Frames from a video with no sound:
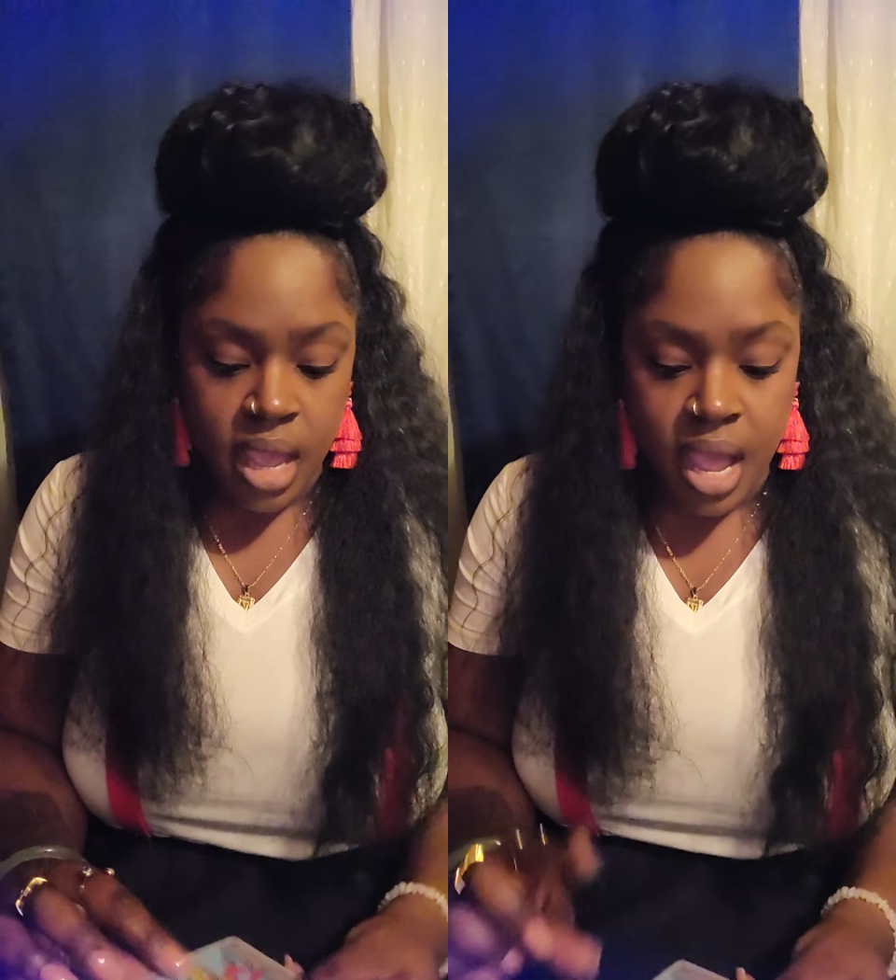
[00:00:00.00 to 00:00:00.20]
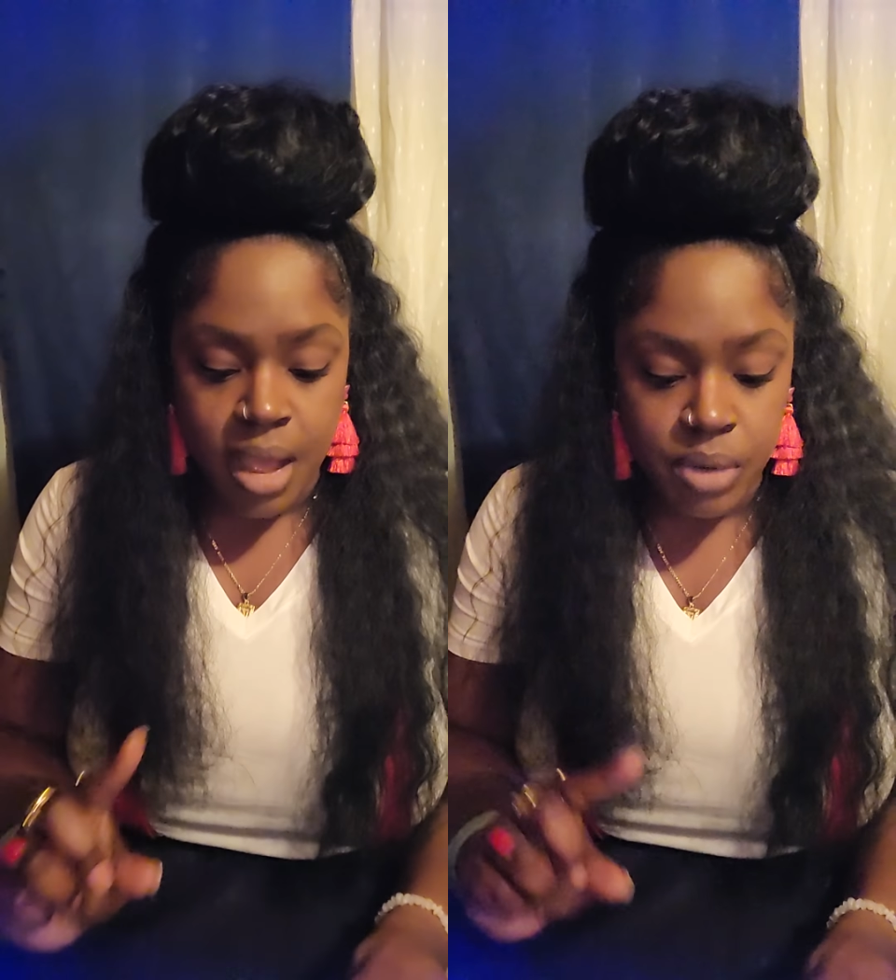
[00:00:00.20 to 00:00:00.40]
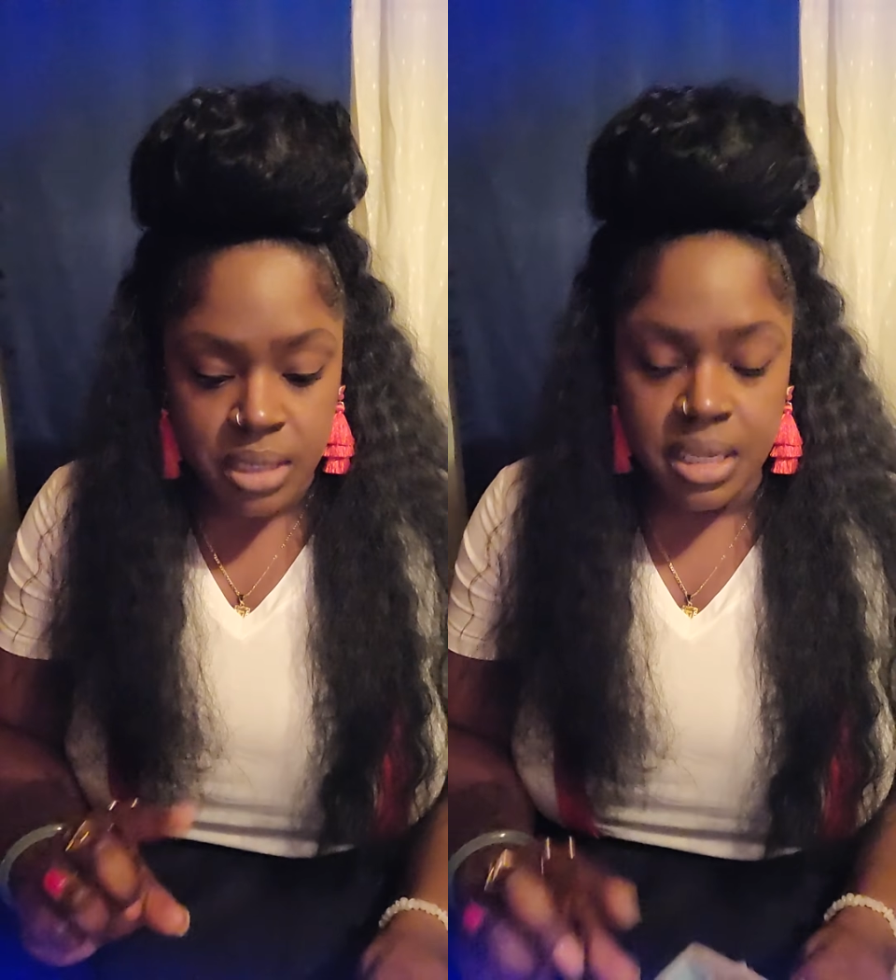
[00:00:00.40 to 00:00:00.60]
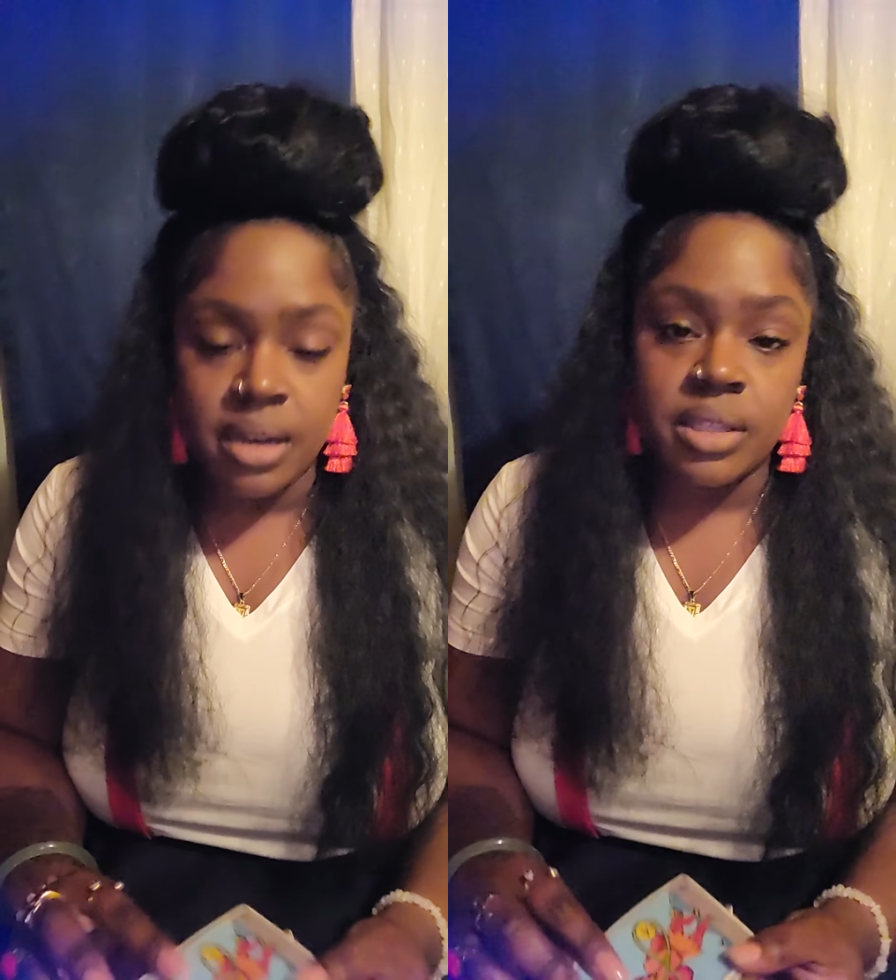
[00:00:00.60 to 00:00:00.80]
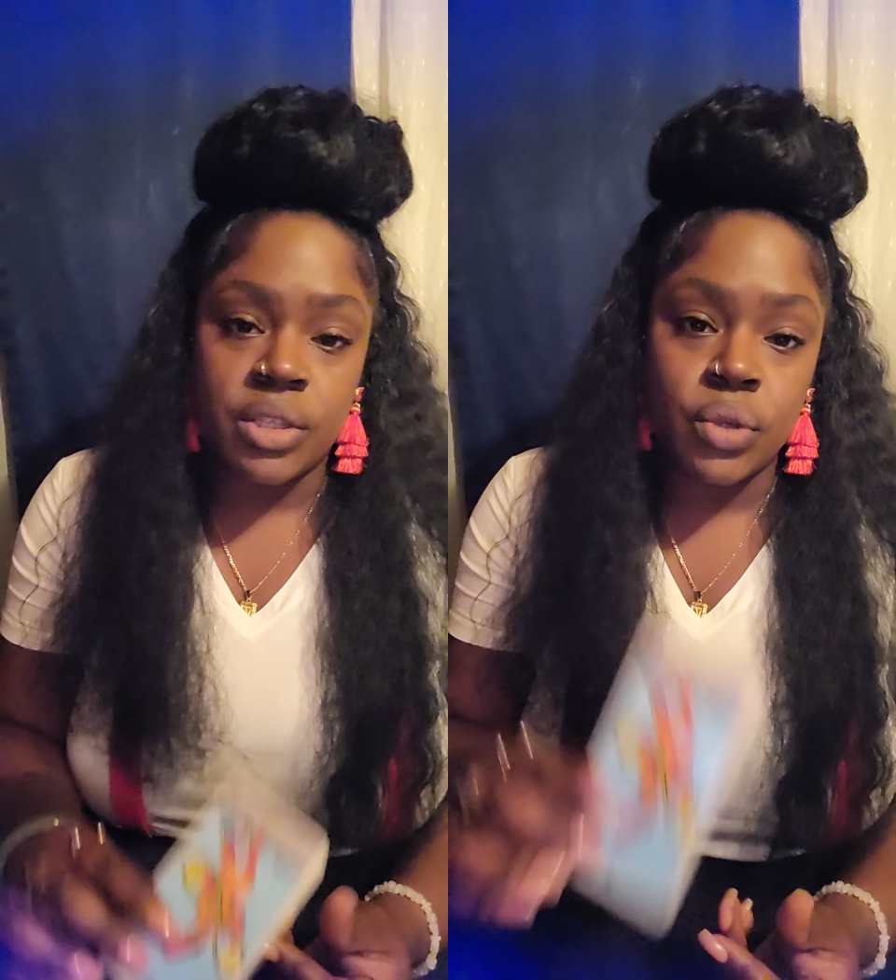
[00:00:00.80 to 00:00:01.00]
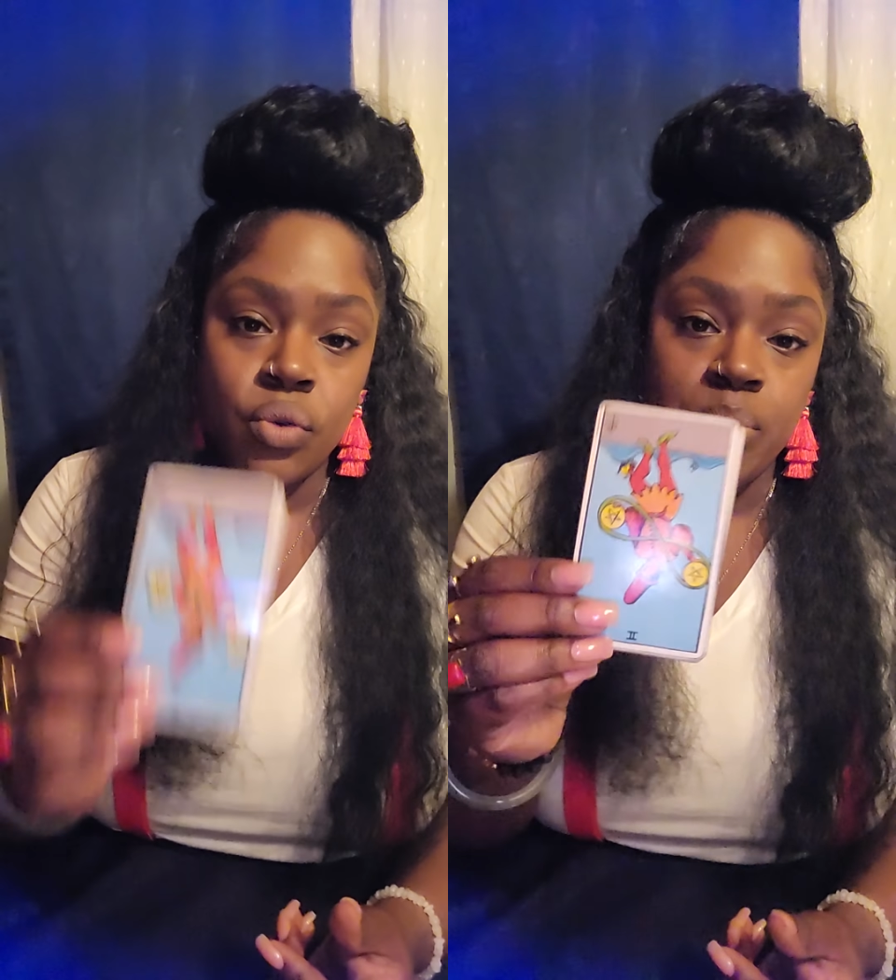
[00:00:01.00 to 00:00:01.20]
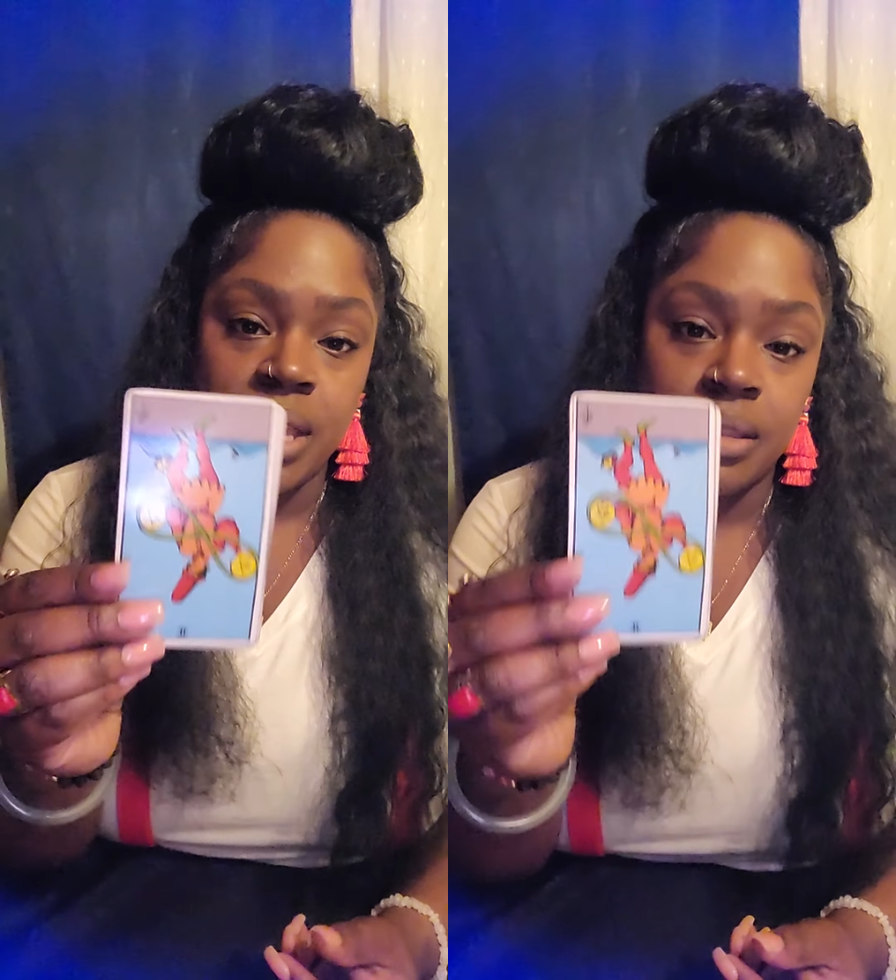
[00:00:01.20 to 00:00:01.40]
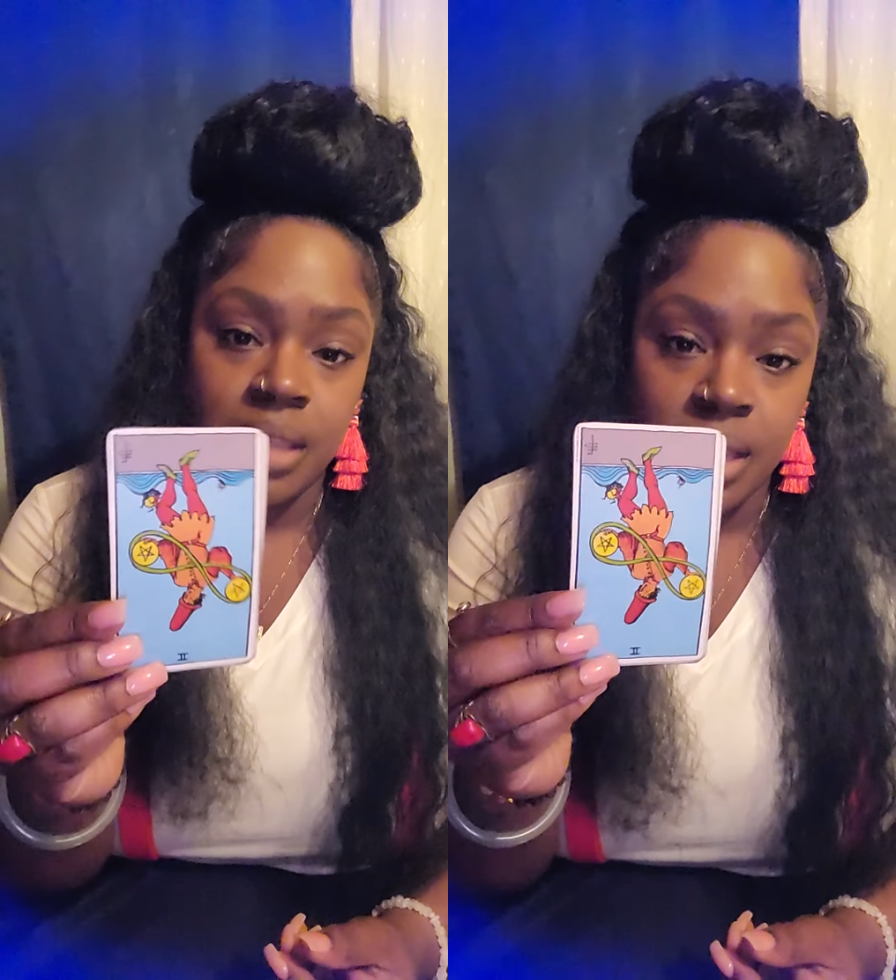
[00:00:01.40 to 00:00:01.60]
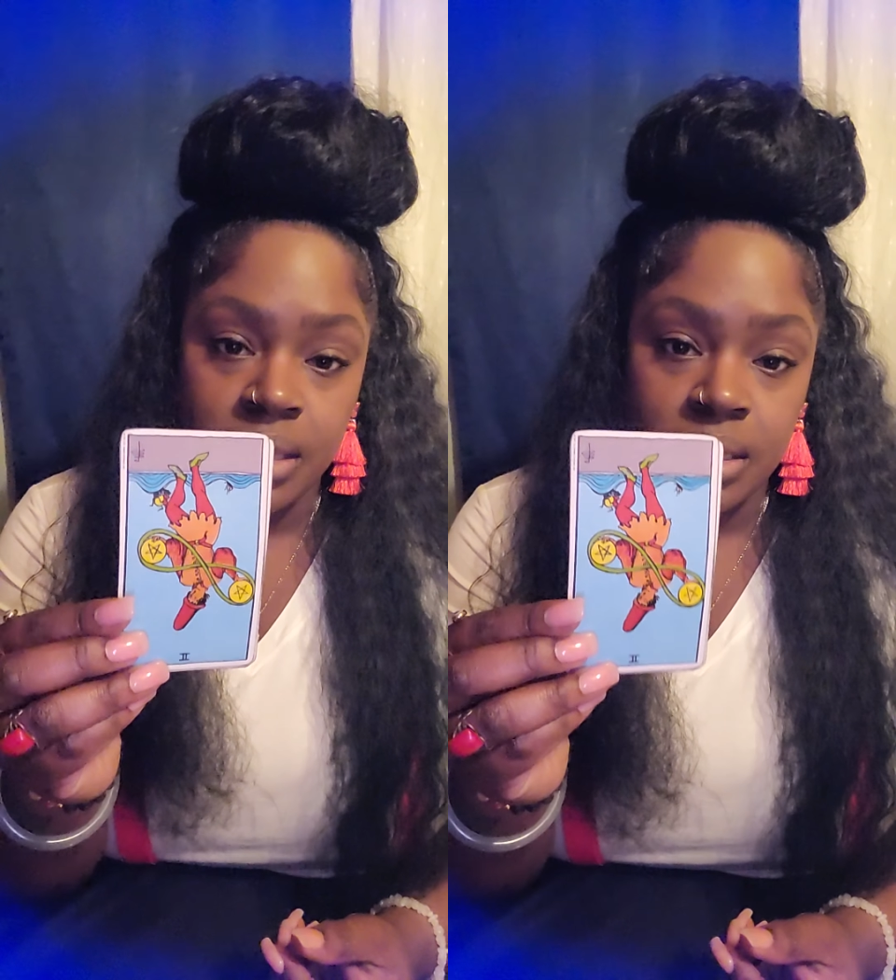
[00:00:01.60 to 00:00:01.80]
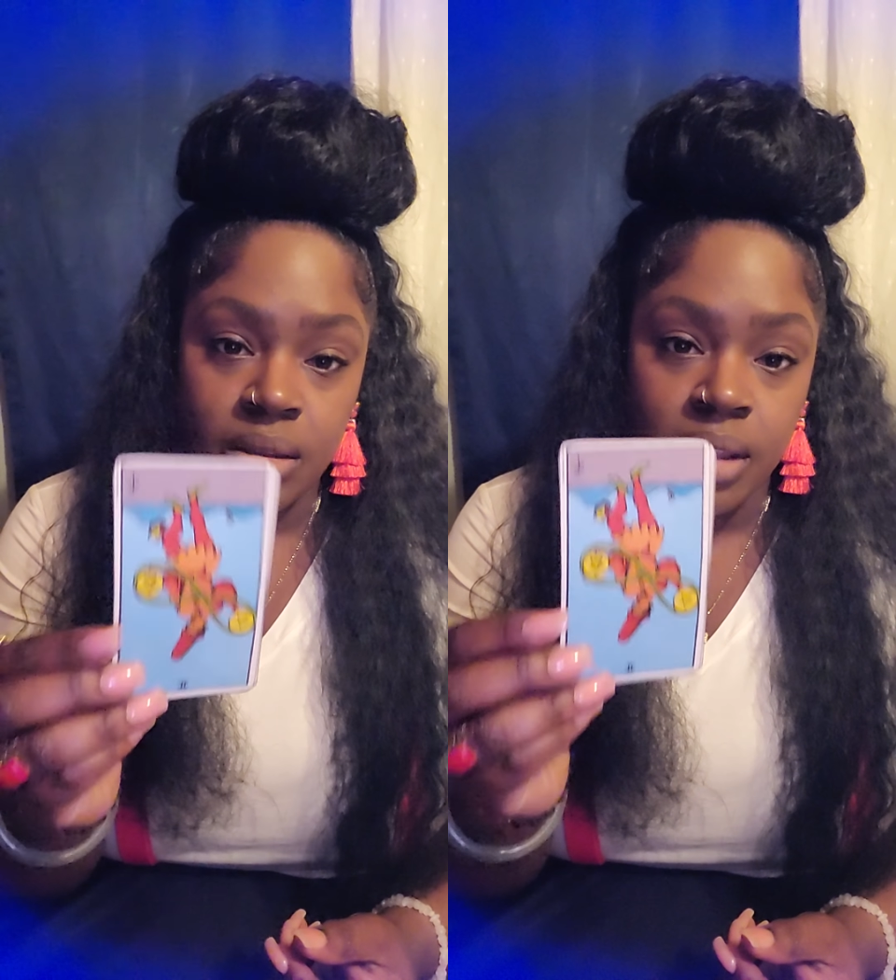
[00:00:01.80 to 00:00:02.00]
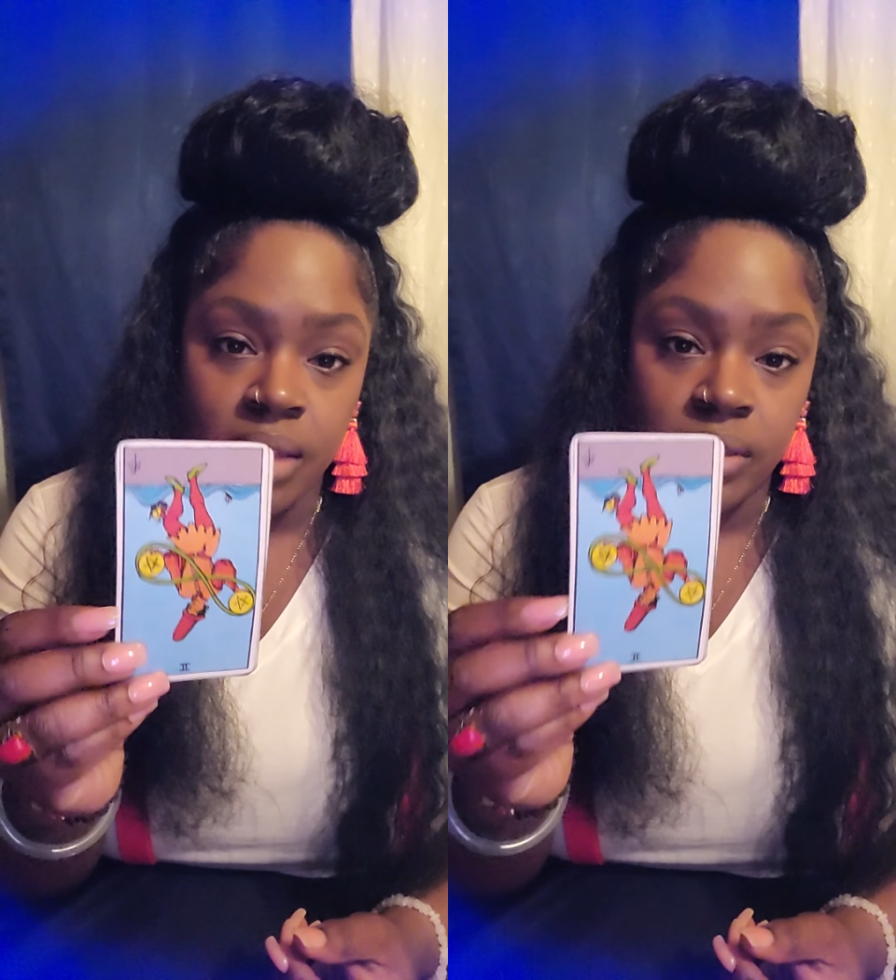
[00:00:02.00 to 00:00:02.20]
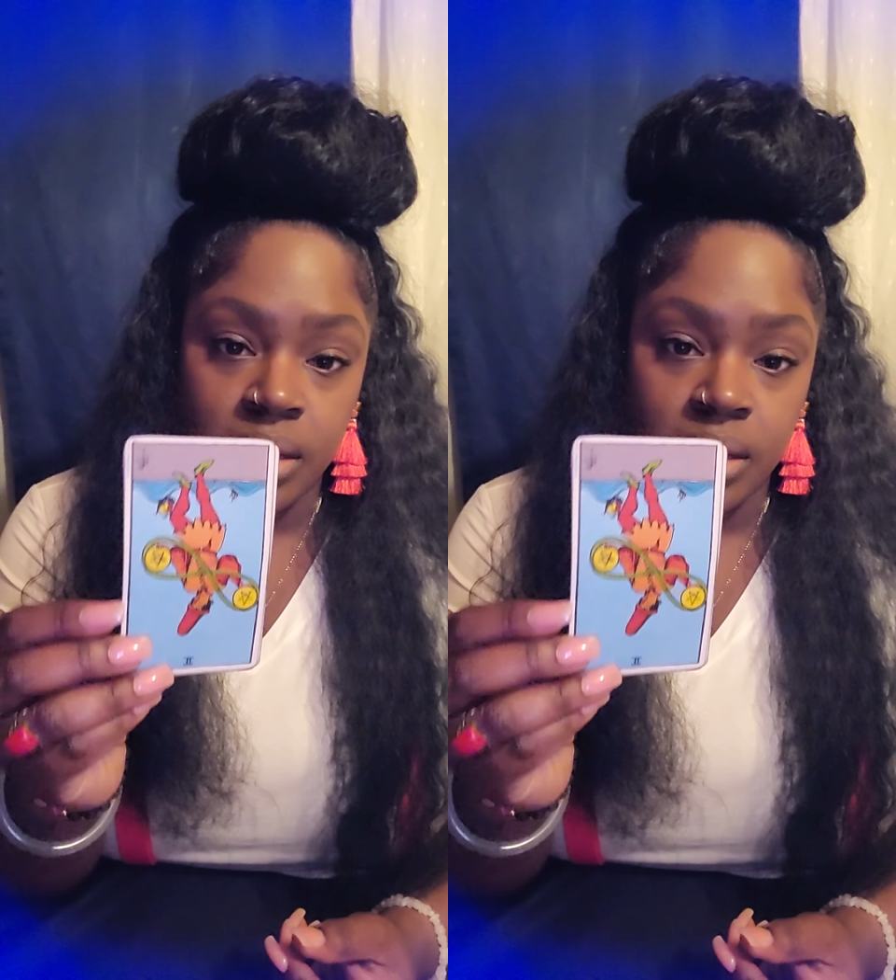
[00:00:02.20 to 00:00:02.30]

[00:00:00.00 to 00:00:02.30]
I'm going to say there's two big things in your life